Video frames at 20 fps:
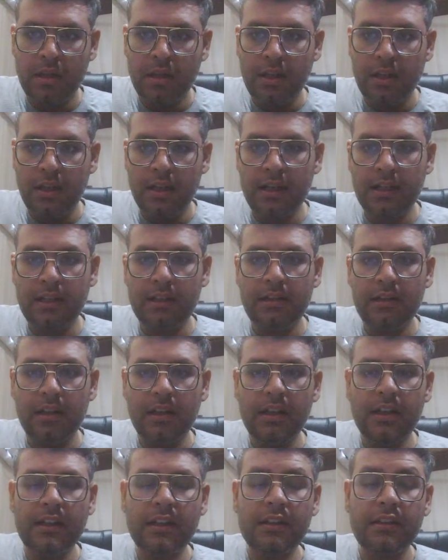It
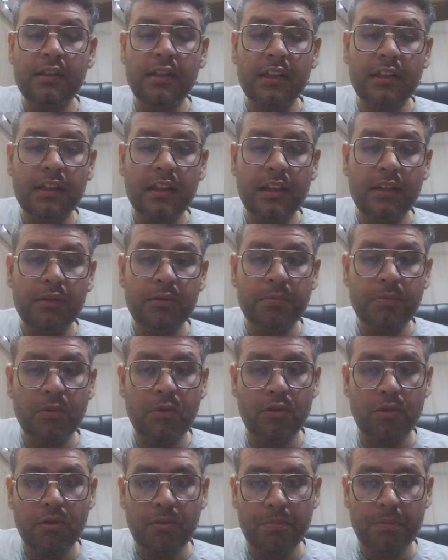is the king's
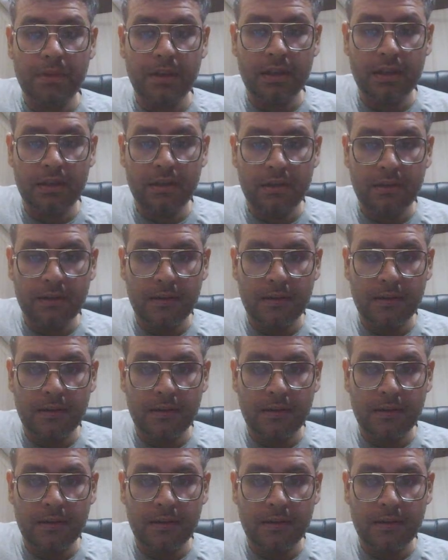pawn opening.